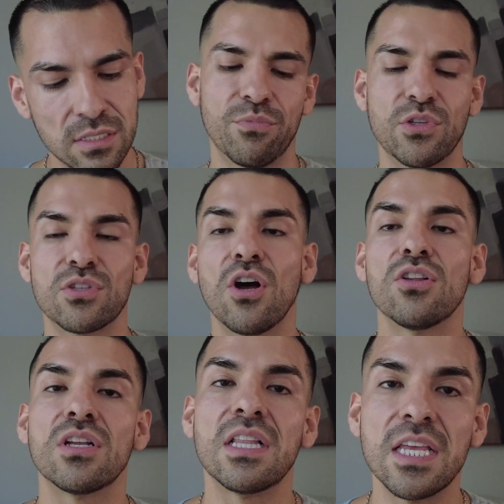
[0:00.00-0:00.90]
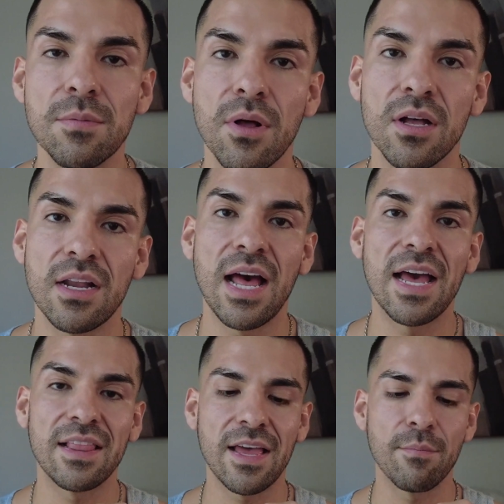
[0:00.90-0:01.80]
So it's called Gleam On
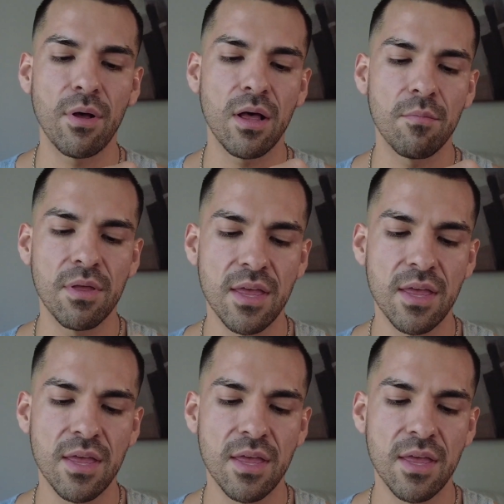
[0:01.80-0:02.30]
Highlight Balm.